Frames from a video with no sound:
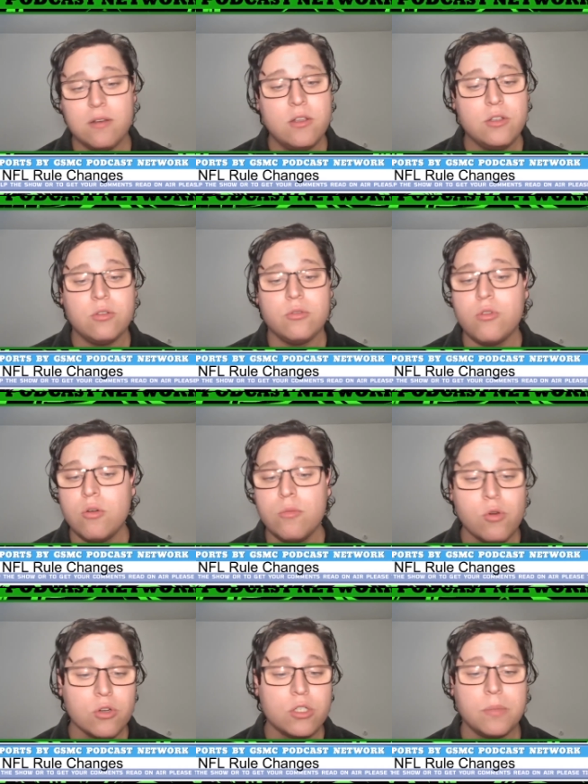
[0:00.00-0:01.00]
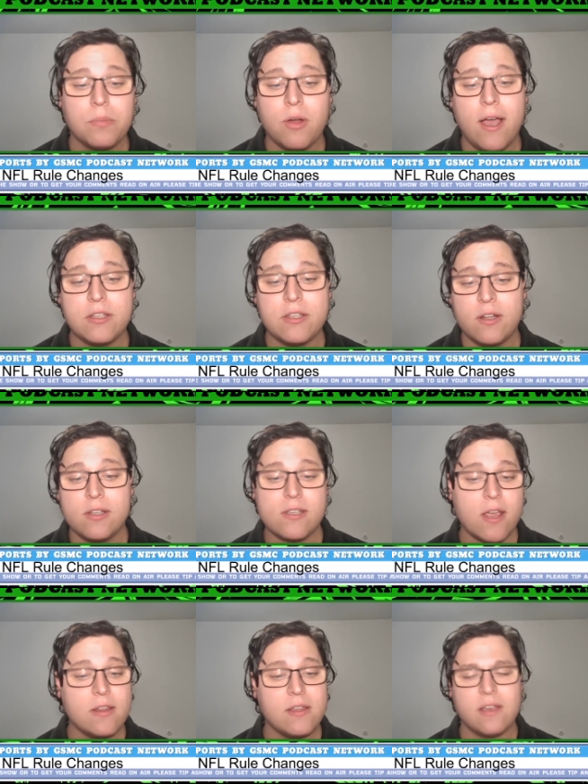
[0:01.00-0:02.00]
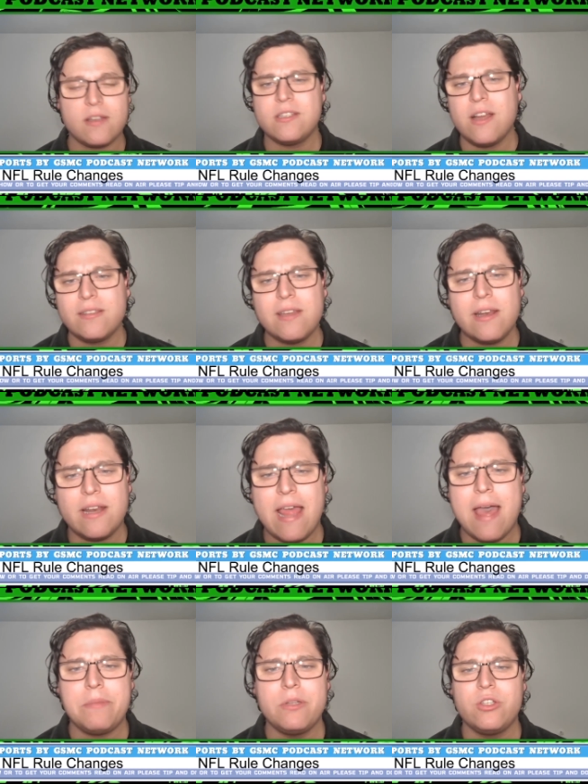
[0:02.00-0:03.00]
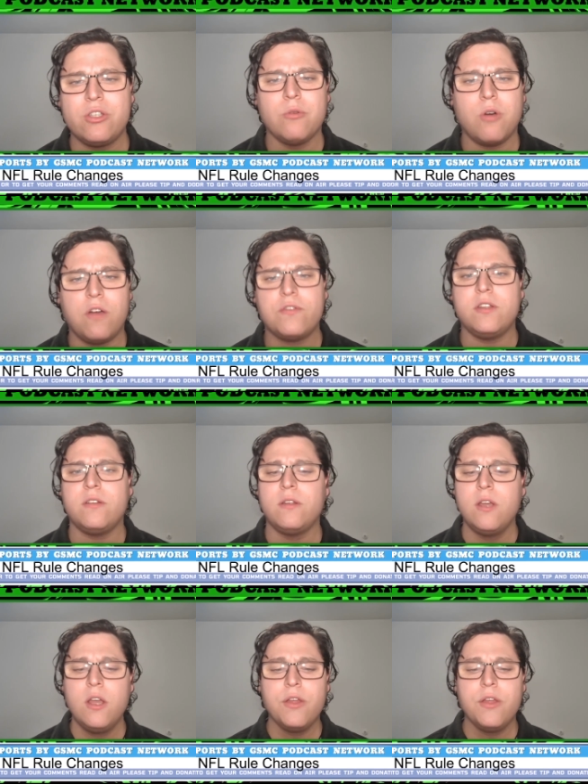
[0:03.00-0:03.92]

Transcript: So no more surprise onside kicks. Not that it happens too often.